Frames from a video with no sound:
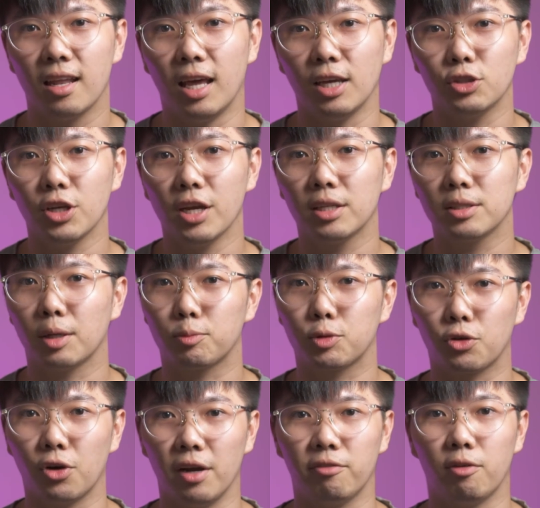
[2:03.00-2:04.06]
Like, share and
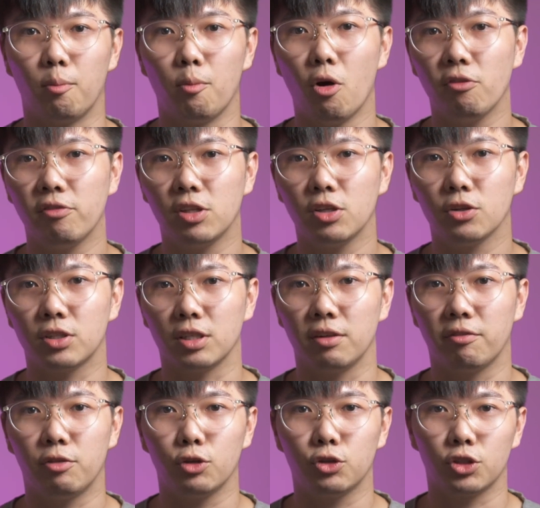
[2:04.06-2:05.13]
subscribe for more videos in the
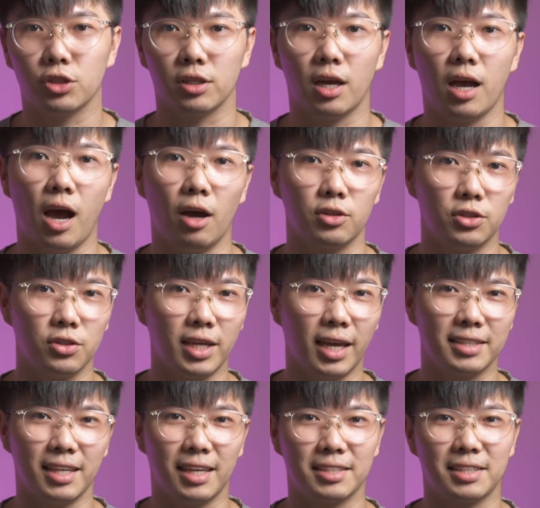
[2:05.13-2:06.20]
future. I'll see you
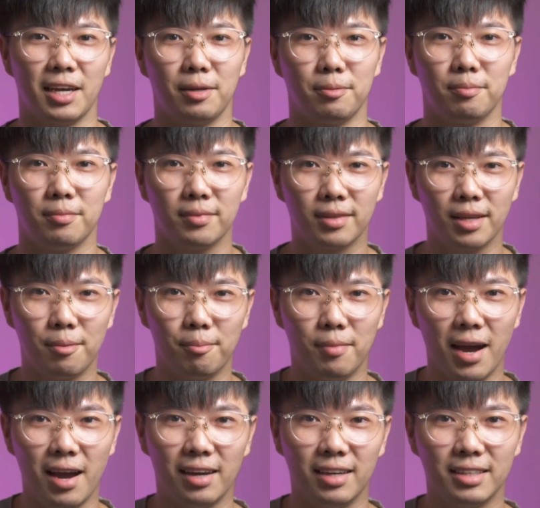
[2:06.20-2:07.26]
guys next time.
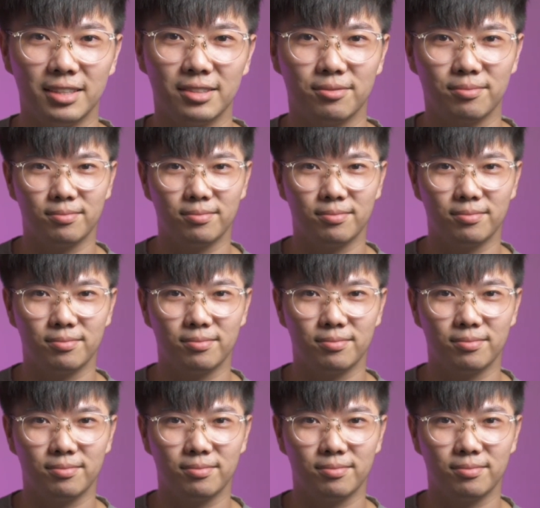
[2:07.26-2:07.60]
Bye!